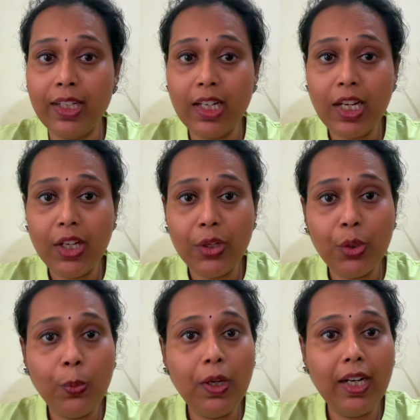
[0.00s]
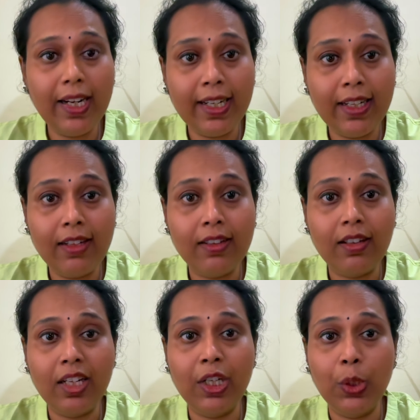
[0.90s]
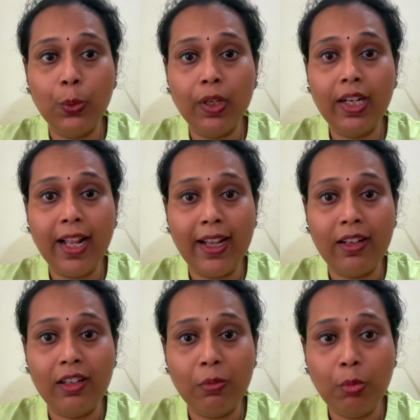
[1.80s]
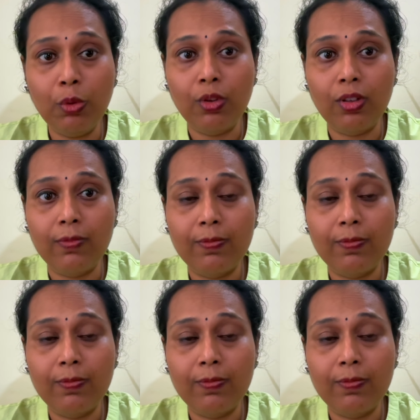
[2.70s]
it you will enter into an anger mode